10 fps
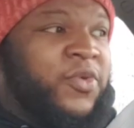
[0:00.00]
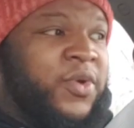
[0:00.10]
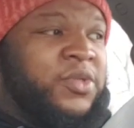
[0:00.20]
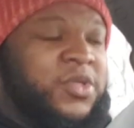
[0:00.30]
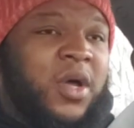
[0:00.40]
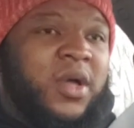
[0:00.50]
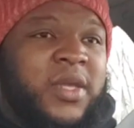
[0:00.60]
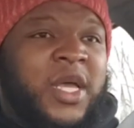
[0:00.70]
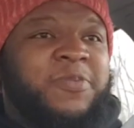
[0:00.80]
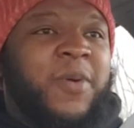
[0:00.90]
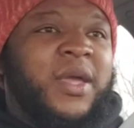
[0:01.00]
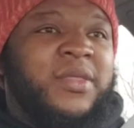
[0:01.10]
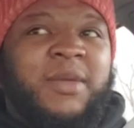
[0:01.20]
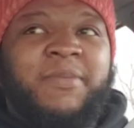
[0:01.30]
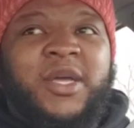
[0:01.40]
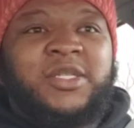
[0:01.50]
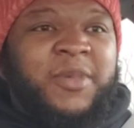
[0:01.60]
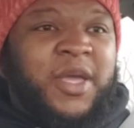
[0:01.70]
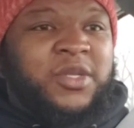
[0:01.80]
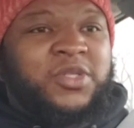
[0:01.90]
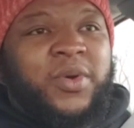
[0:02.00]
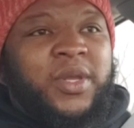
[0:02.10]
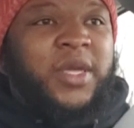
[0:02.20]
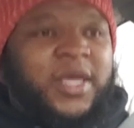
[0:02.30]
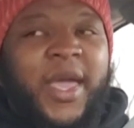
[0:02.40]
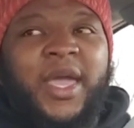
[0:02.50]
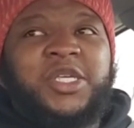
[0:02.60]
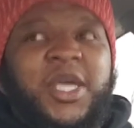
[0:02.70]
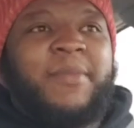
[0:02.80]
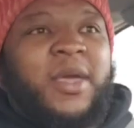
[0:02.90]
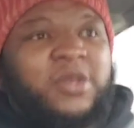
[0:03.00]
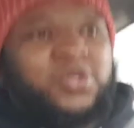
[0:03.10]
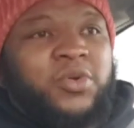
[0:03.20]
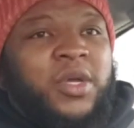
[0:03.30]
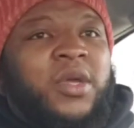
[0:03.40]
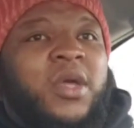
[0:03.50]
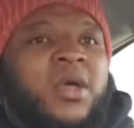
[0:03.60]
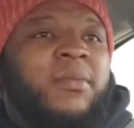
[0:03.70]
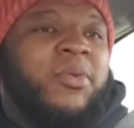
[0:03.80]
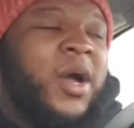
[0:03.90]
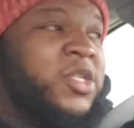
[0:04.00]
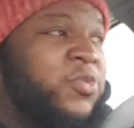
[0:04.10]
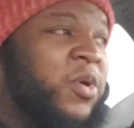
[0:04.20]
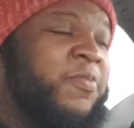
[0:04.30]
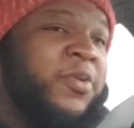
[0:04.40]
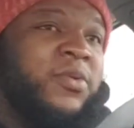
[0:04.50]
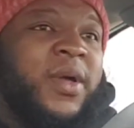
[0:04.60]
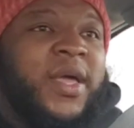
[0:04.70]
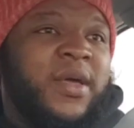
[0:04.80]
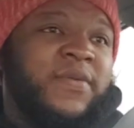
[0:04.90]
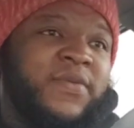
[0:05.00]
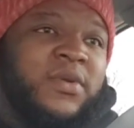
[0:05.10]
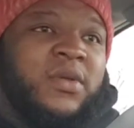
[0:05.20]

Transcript: Real talk. That's probably the best mandatory. Look at AJ mandatory, Brodsworth Pulev.